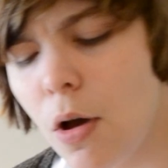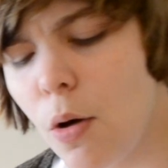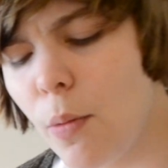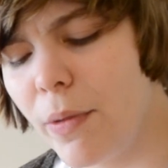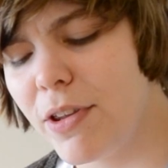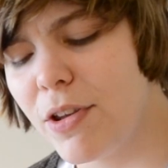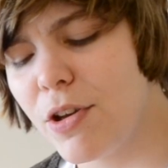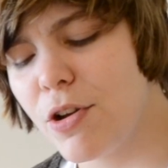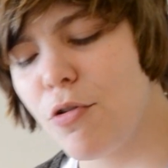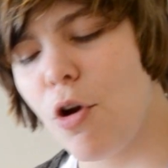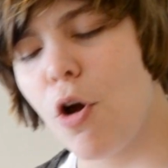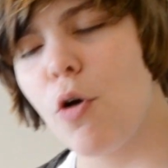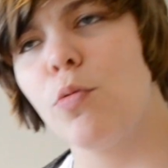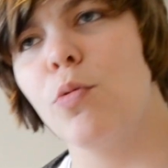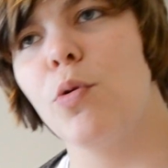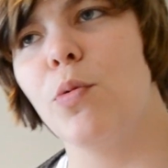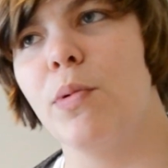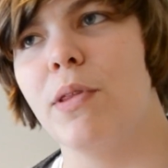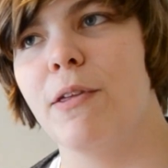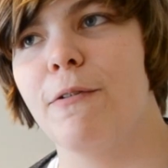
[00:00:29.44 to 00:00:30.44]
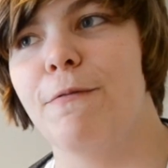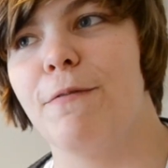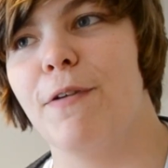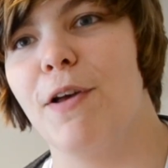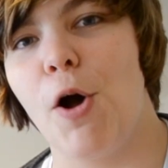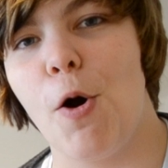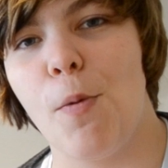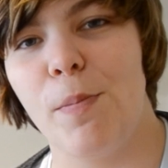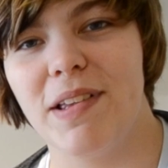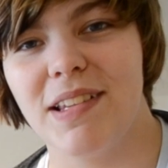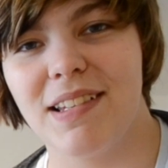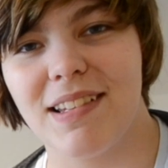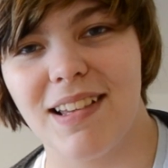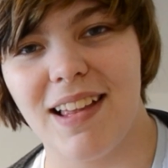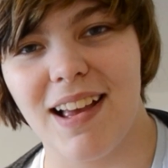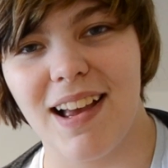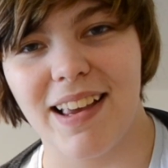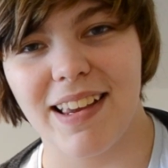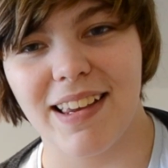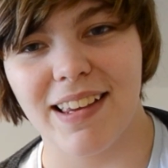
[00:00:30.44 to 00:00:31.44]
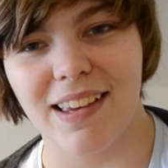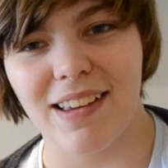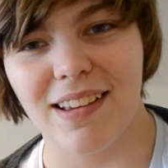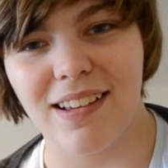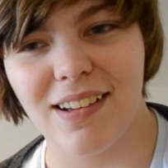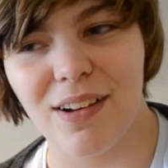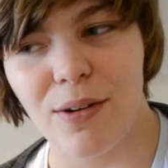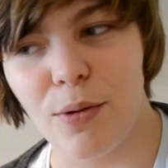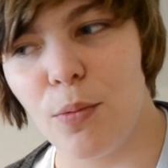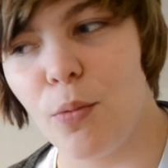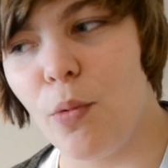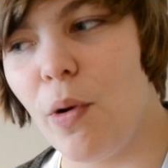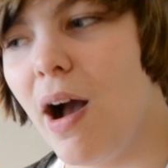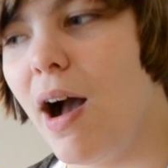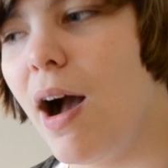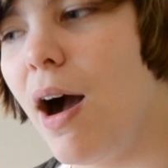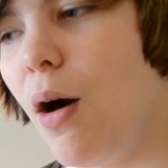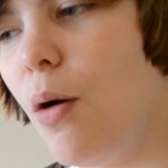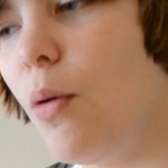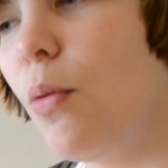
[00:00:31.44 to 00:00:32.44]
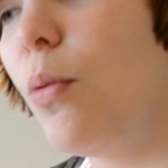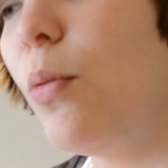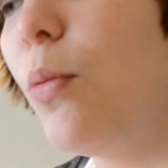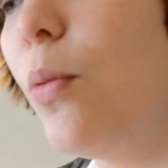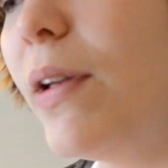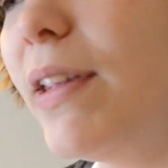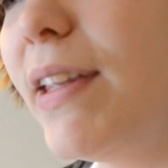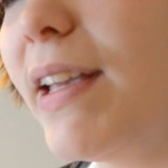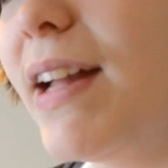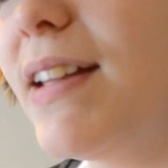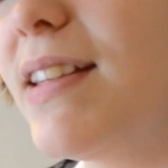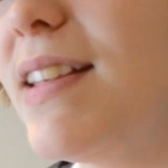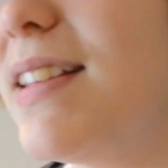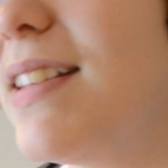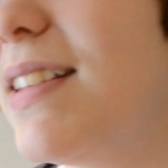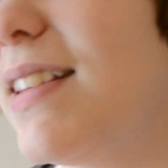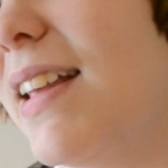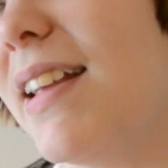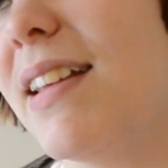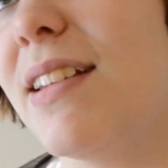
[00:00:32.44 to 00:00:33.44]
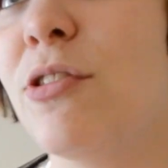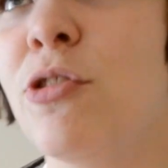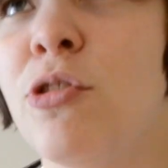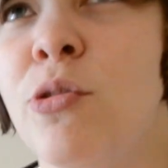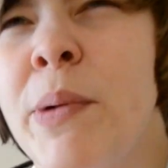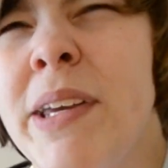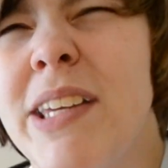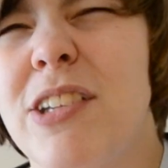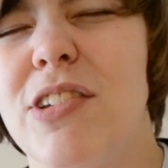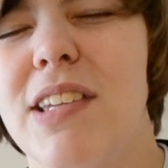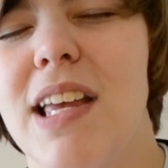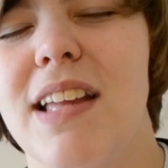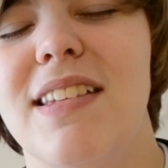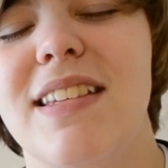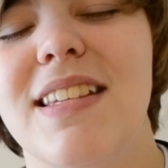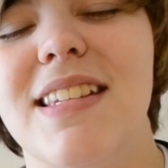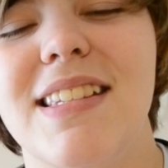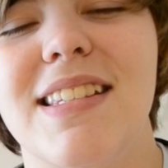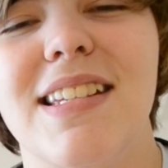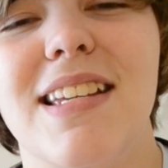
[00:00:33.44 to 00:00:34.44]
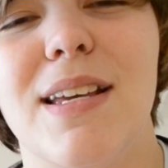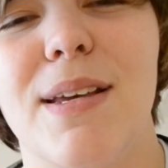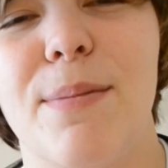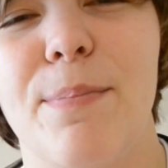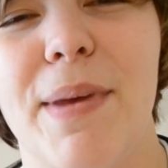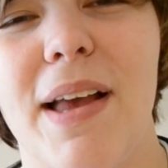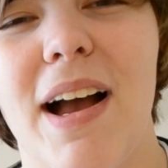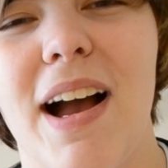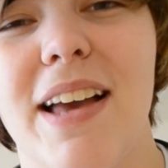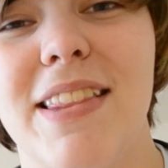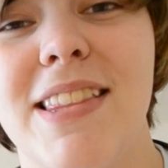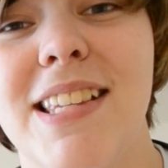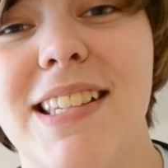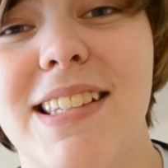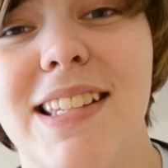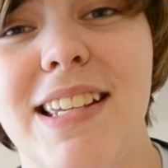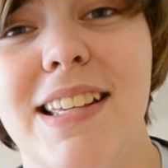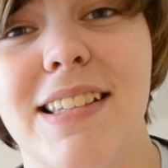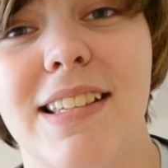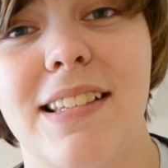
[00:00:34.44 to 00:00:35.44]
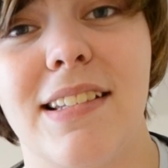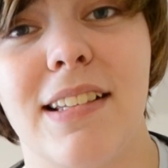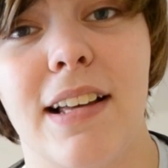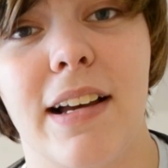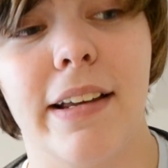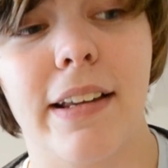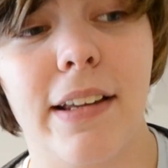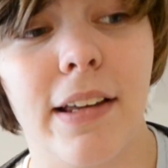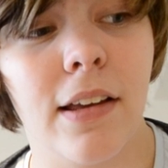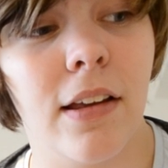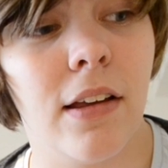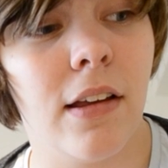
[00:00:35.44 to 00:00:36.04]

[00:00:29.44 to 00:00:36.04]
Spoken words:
When you grow up with a film, it's like, wow. When you just get to see it behind the scenes, it's like,